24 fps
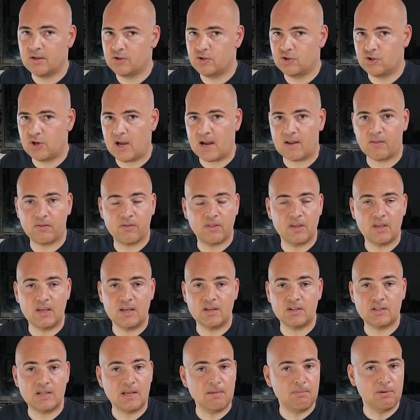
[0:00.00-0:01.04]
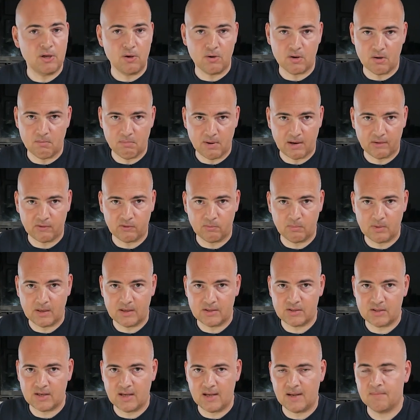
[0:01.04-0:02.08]
check the CPU
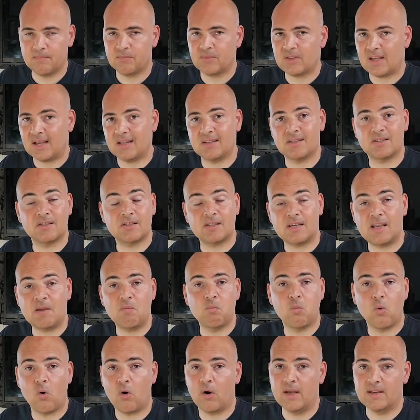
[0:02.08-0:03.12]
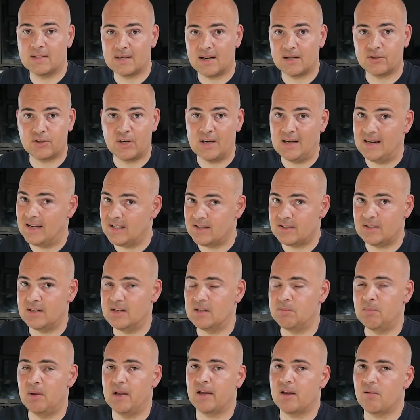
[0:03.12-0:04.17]
compatibility, and see what is actually listed
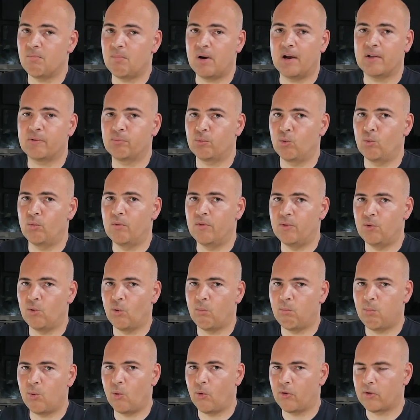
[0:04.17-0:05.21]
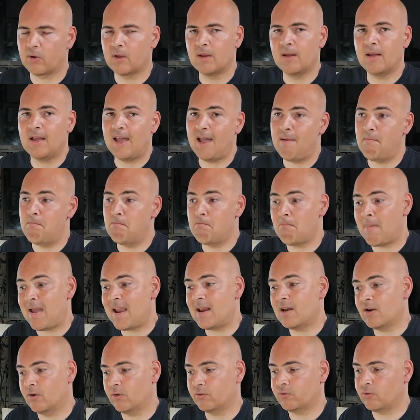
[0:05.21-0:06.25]
as being compatible with your board. It
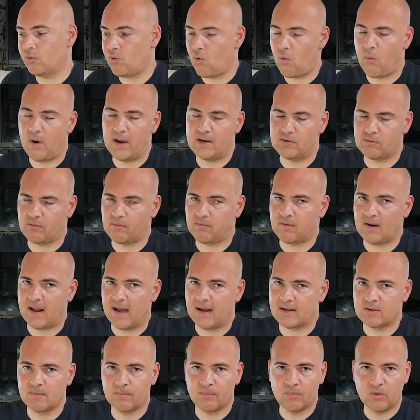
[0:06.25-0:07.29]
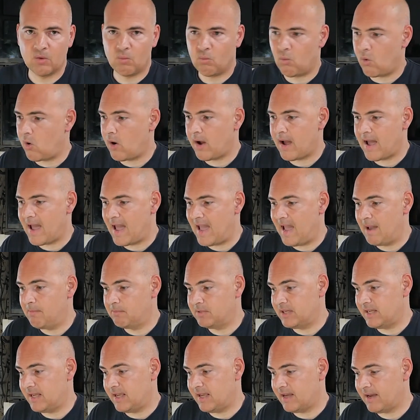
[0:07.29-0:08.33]
may not always reflect what
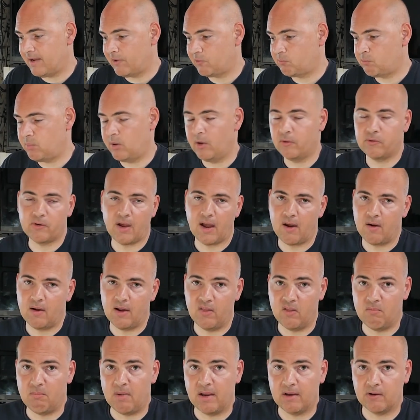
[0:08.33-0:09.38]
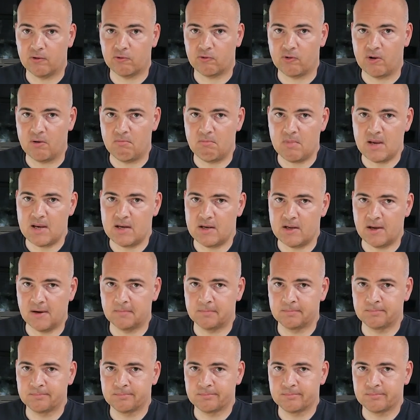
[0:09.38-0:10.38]
AMD has put out in the mainstream media.